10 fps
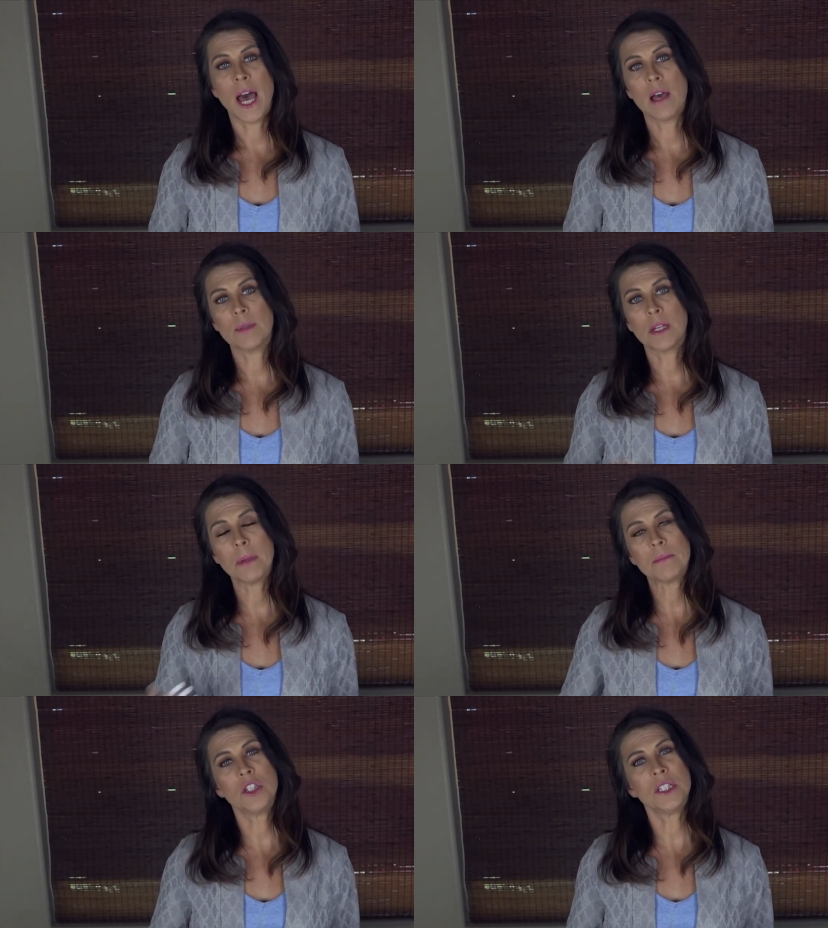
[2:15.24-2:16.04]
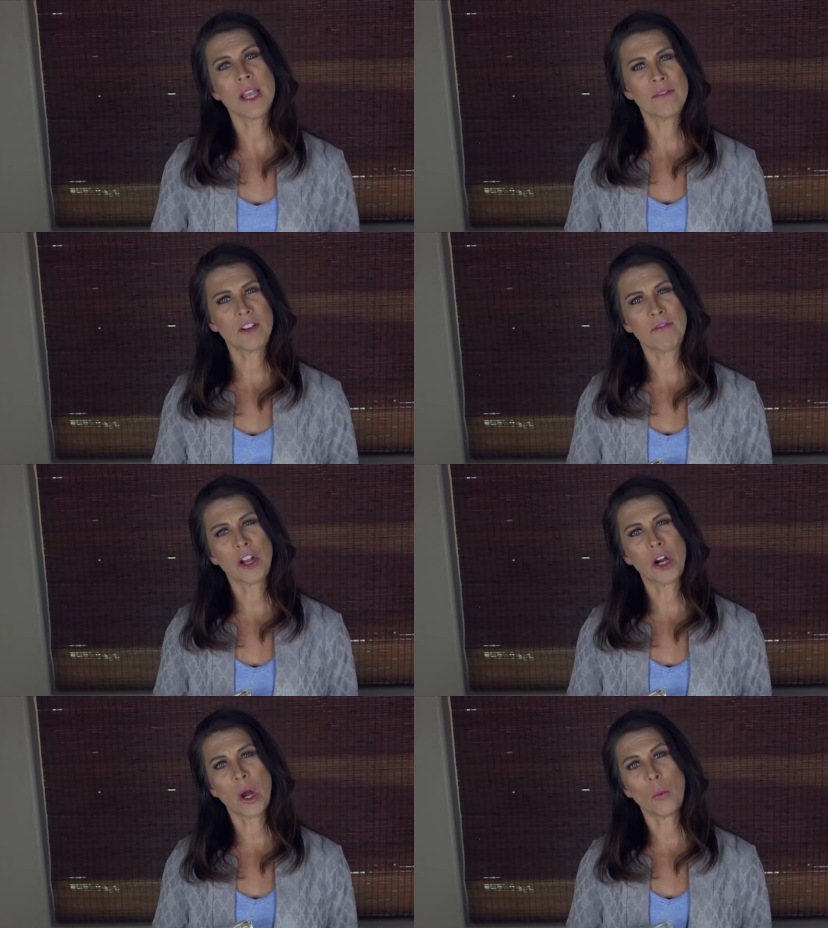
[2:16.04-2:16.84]
Sometimes you just have to
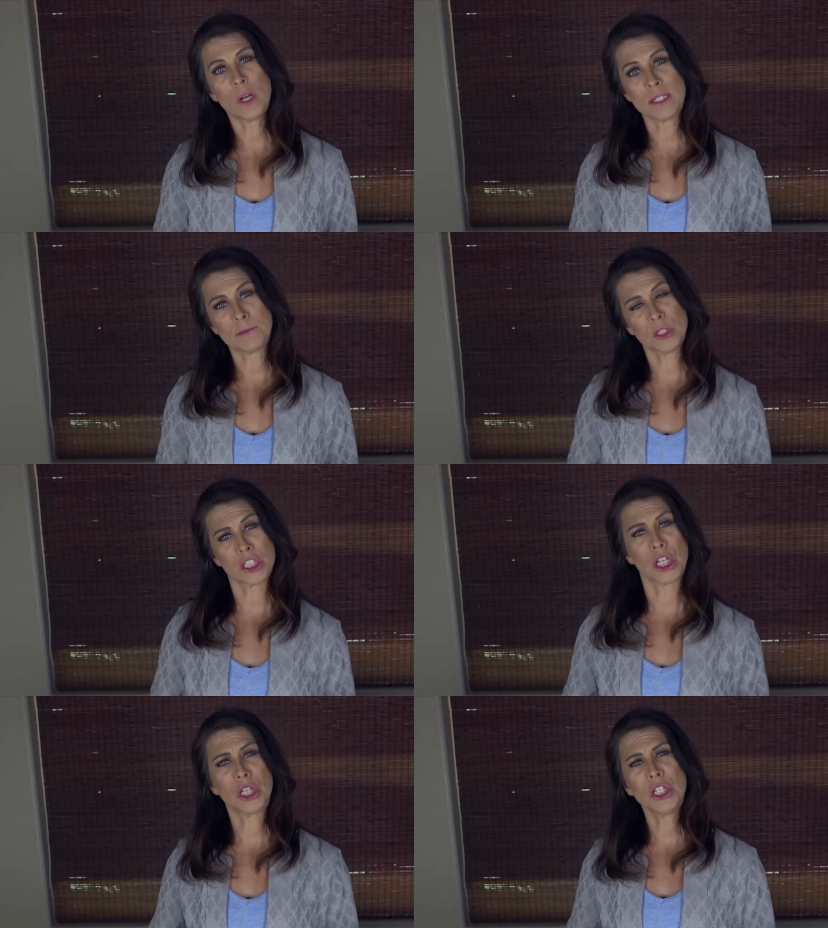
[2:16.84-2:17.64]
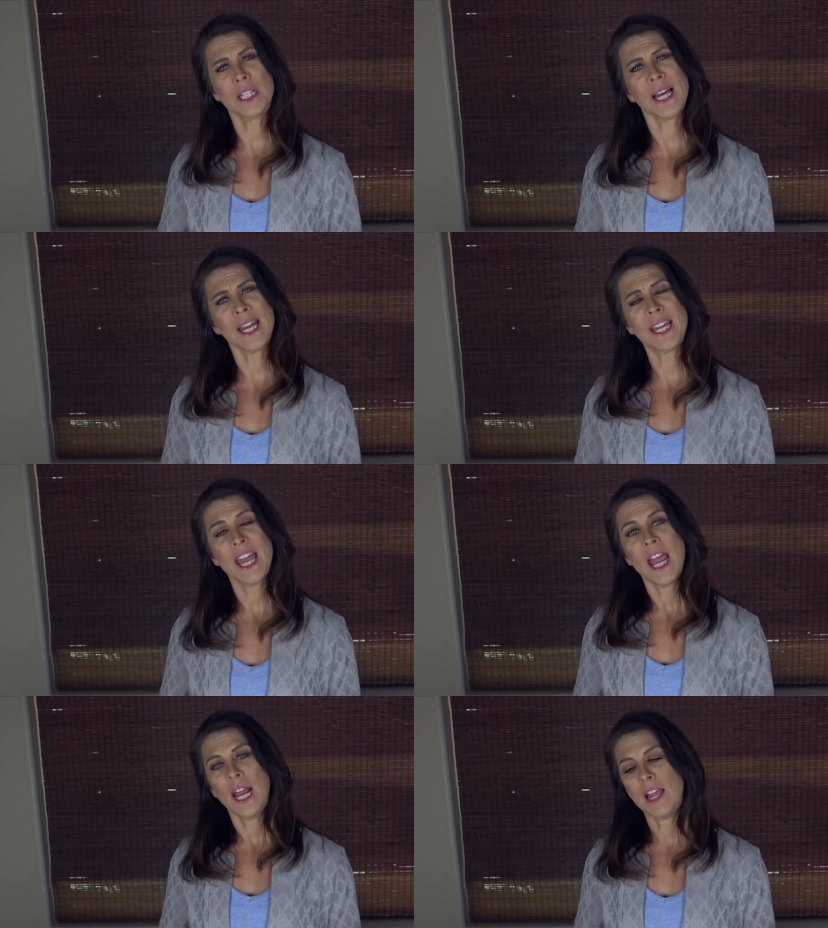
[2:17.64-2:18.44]
figure out what it's supposed to look like,
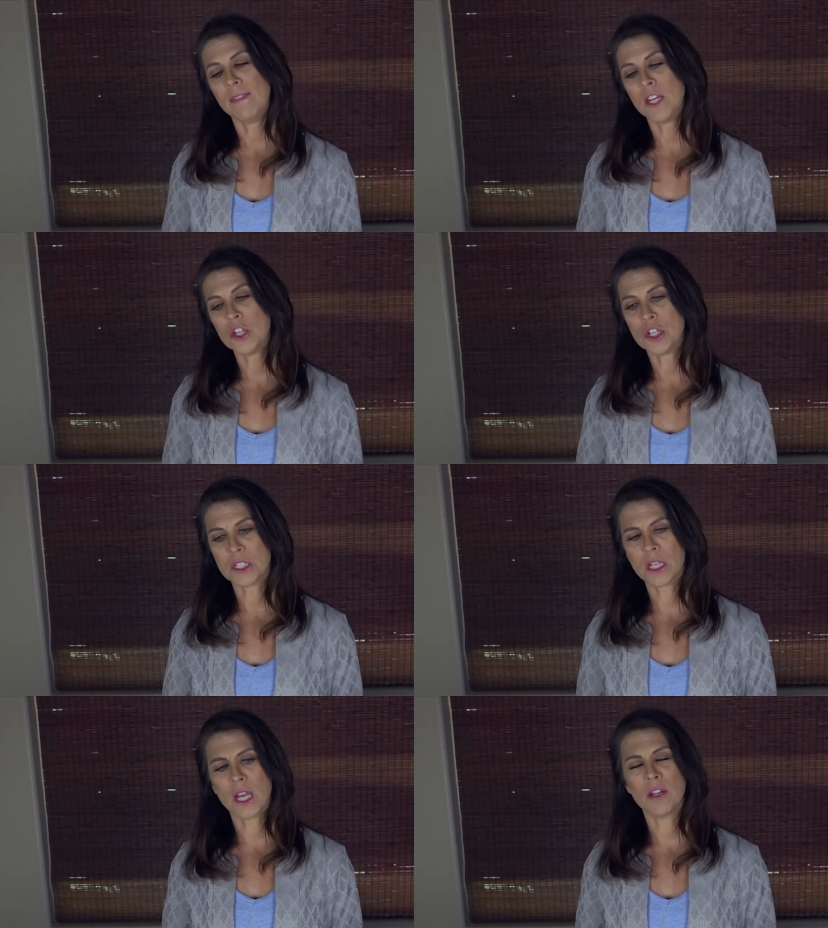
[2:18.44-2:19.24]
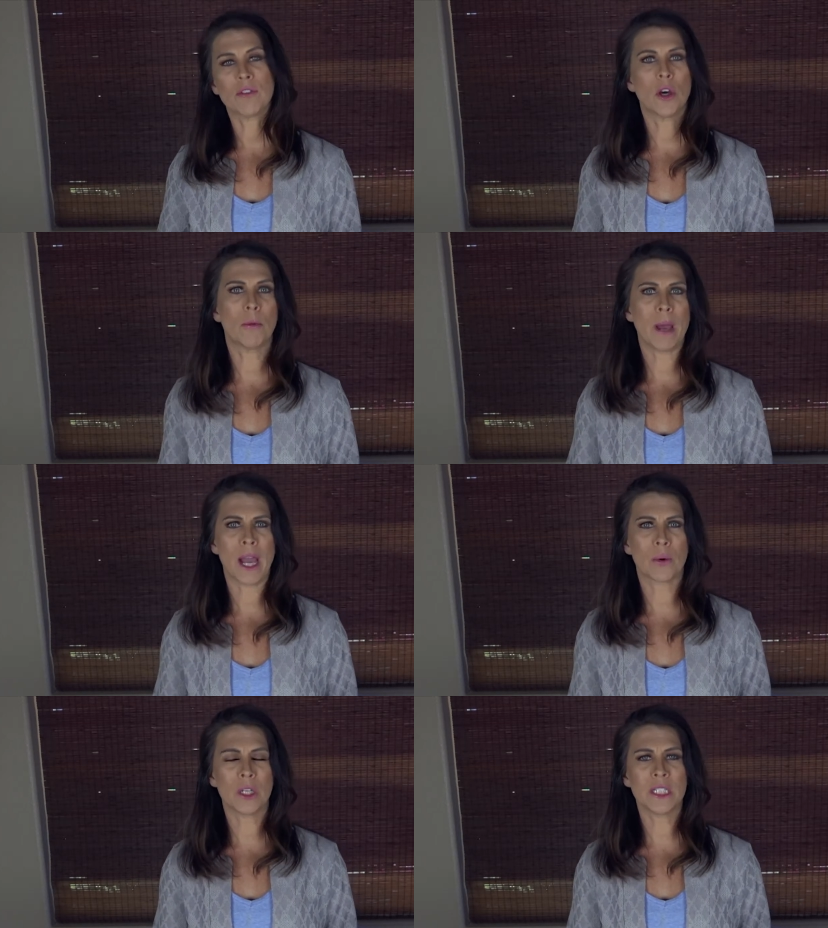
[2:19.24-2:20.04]
and then you just kind of go
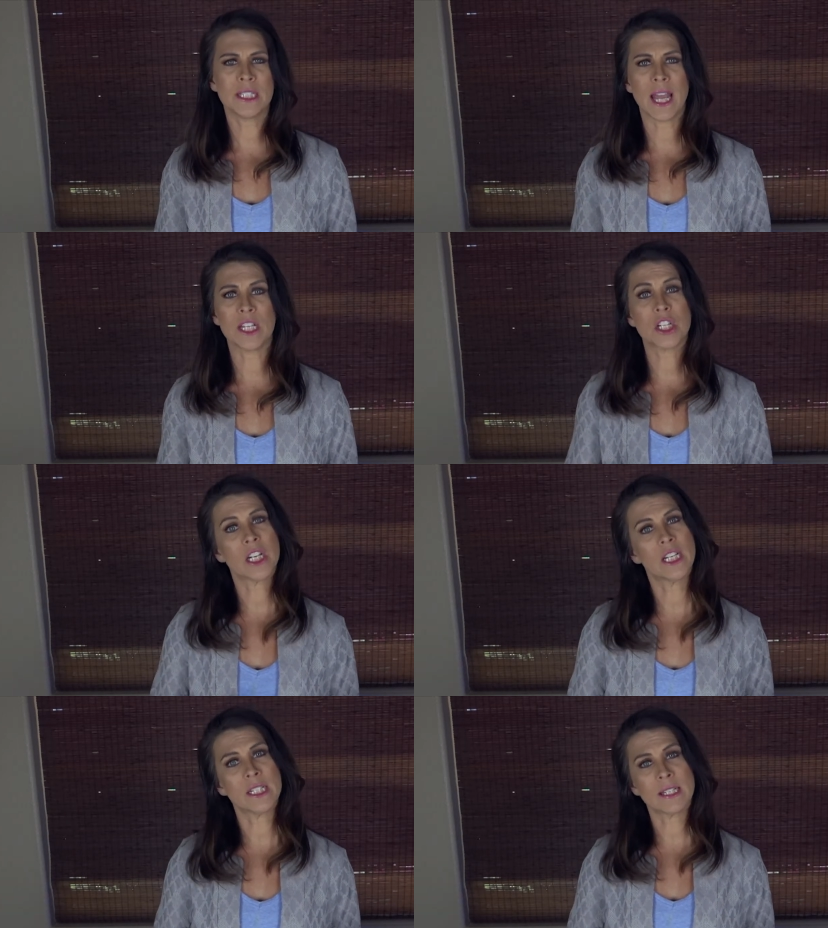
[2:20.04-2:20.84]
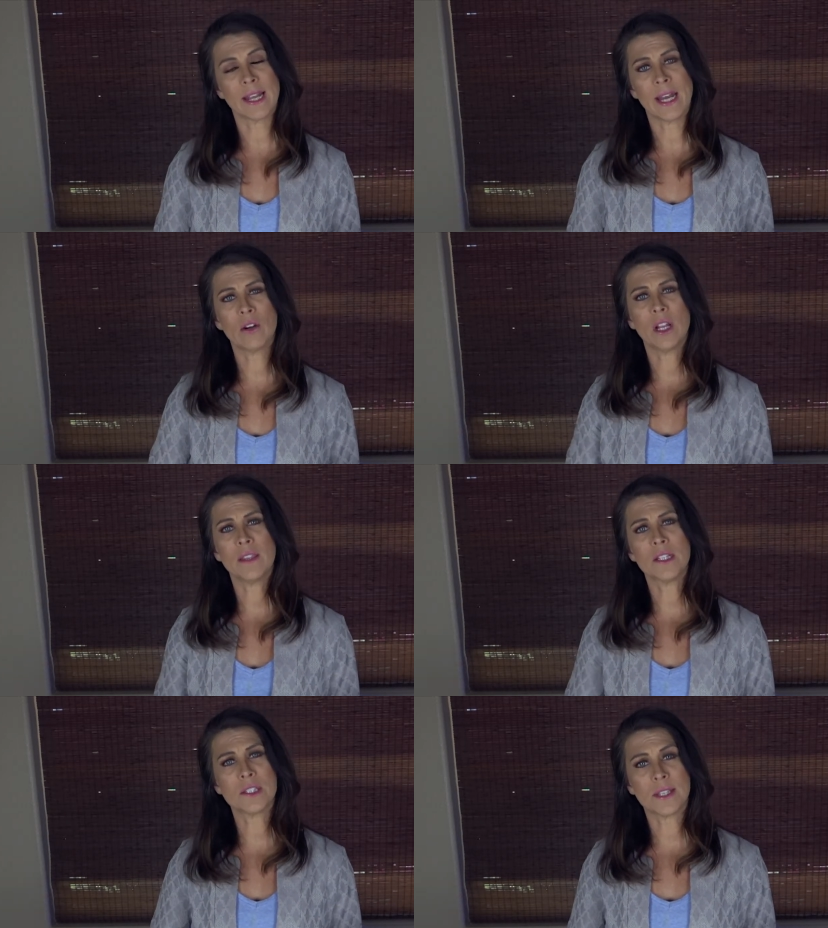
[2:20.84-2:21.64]
backwards and turn it inside out and
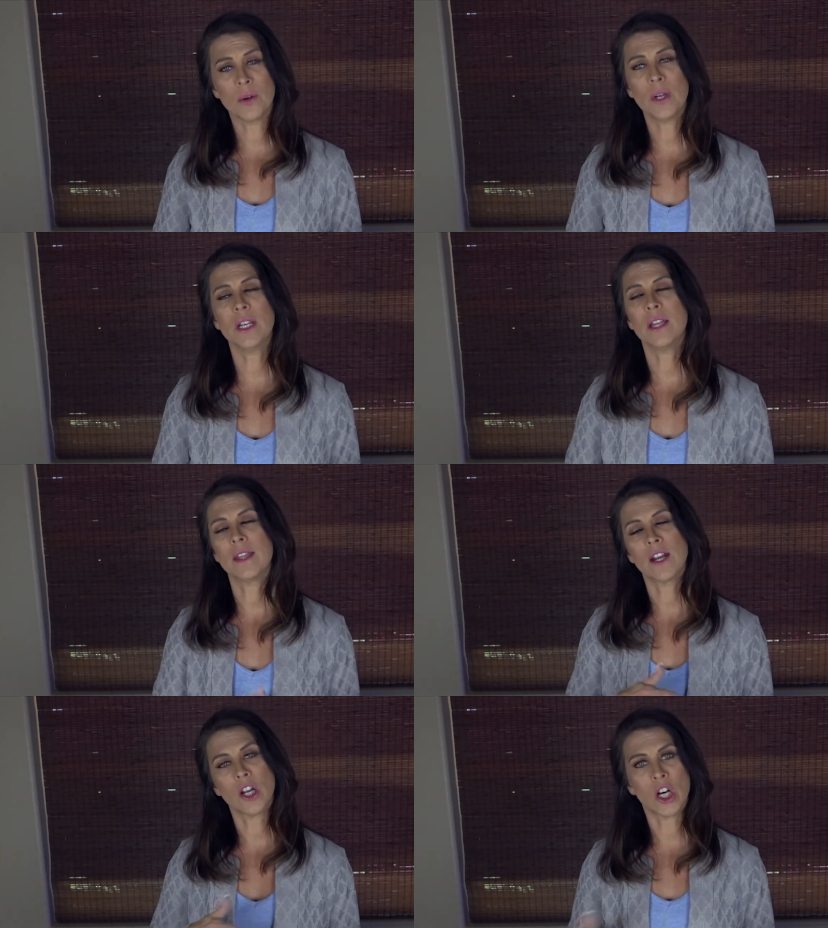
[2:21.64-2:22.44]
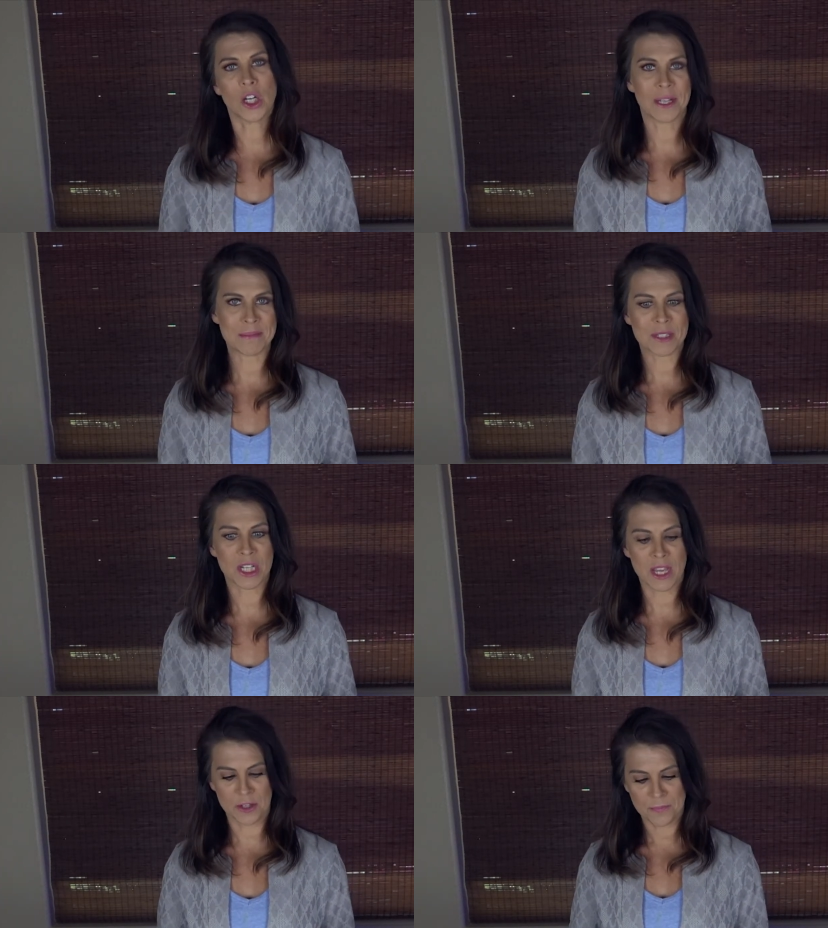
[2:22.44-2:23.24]
then sew it, and then it all comes
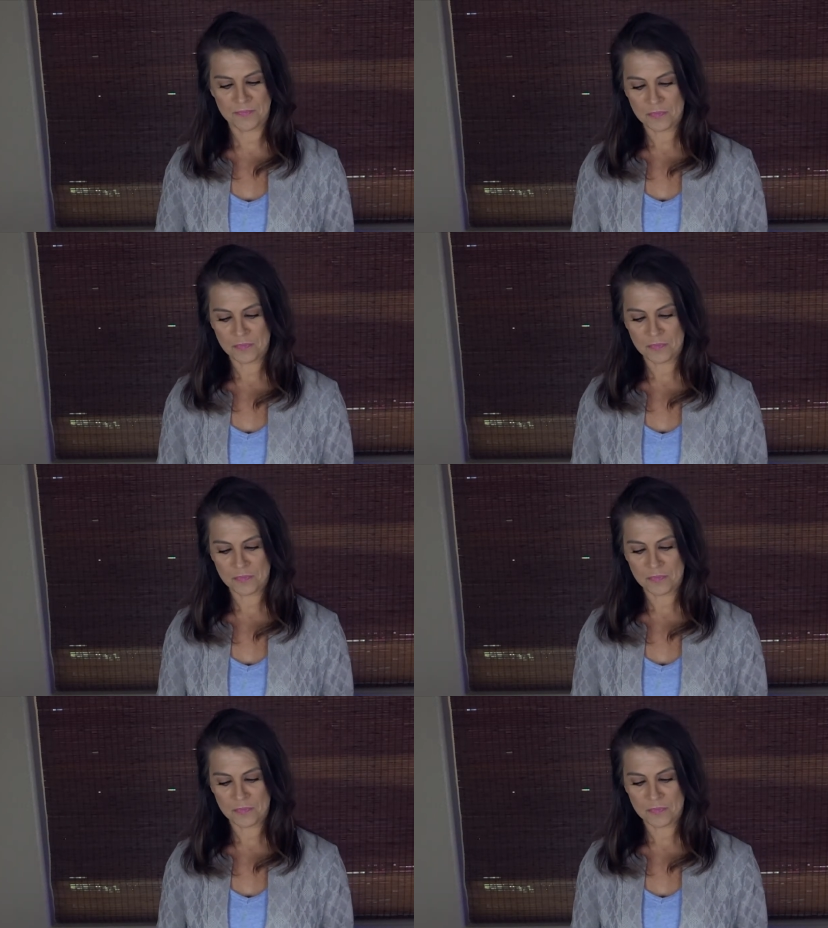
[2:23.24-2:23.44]
together.